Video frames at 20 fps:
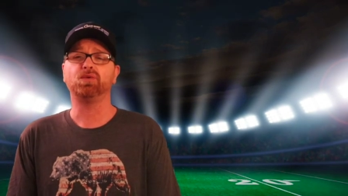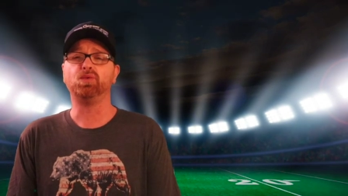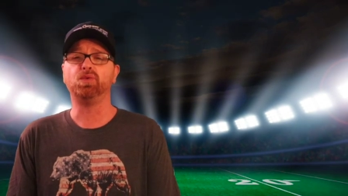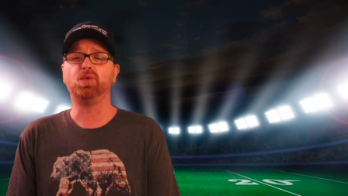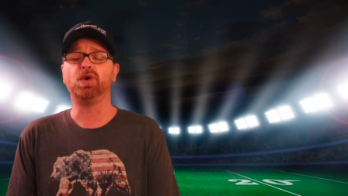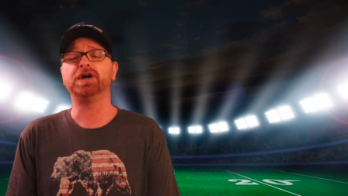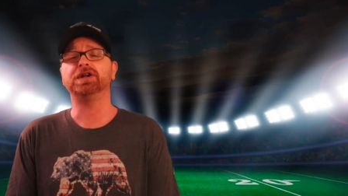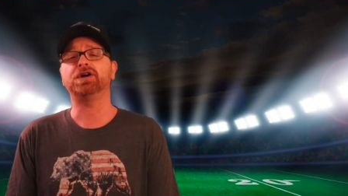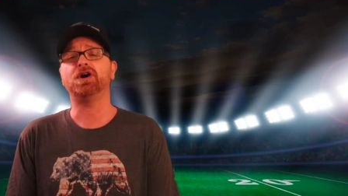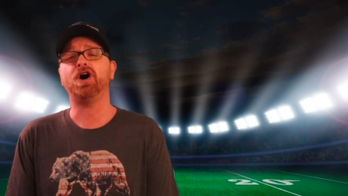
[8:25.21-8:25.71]

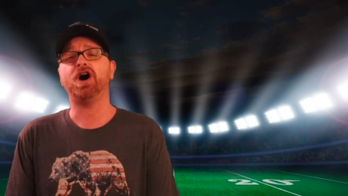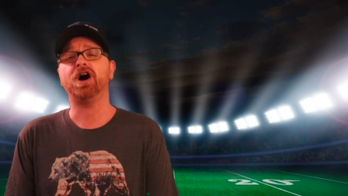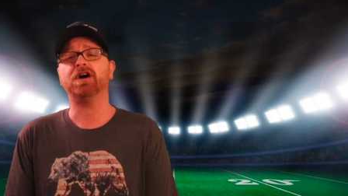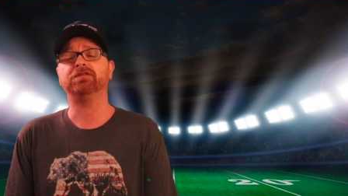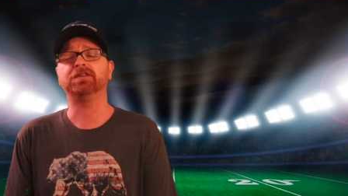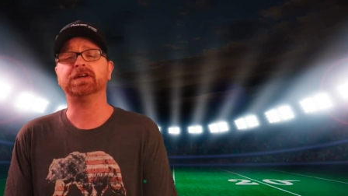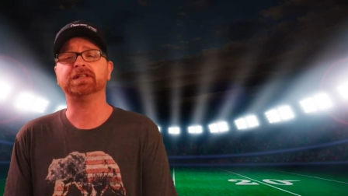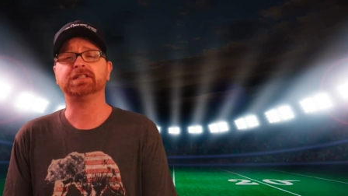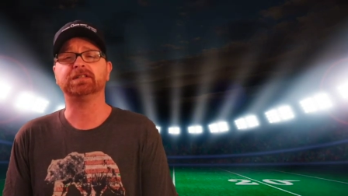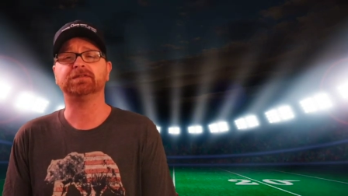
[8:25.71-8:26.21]
one
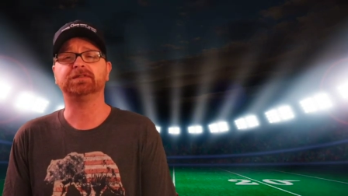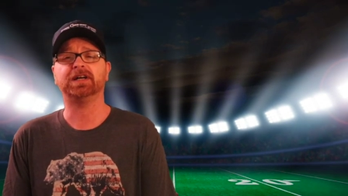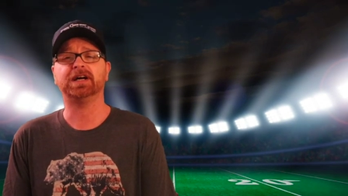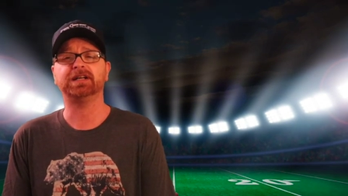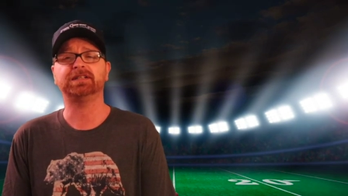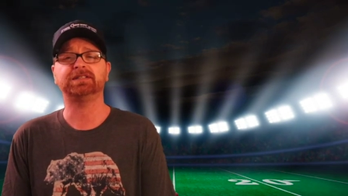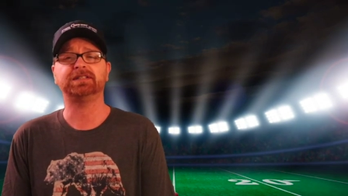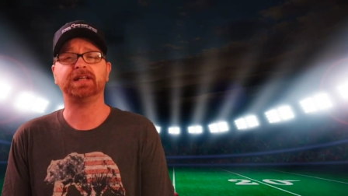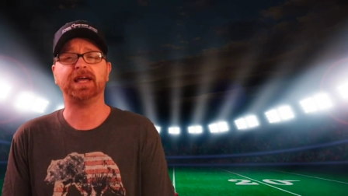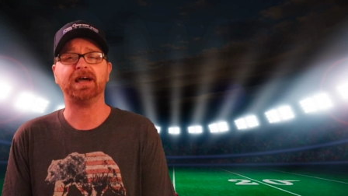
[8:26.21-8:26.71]
offensive
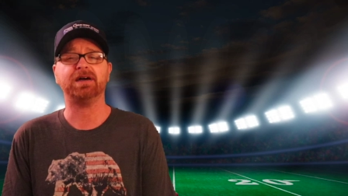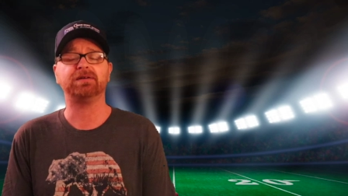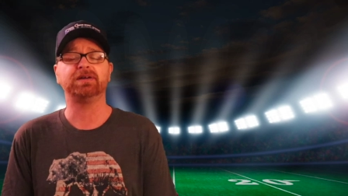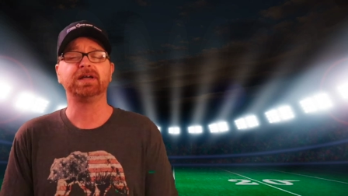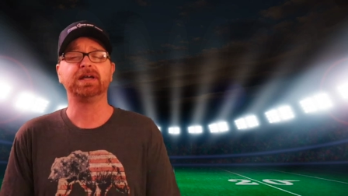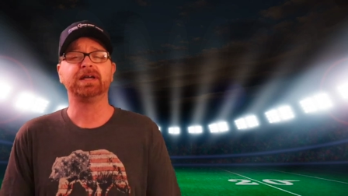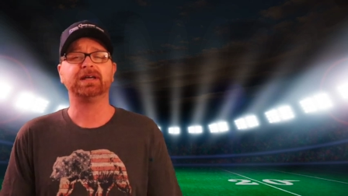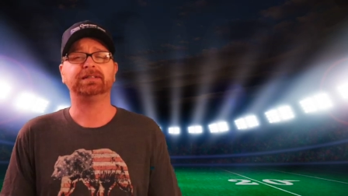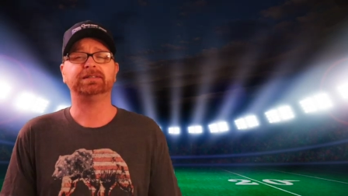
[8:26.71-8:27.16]
touchdown.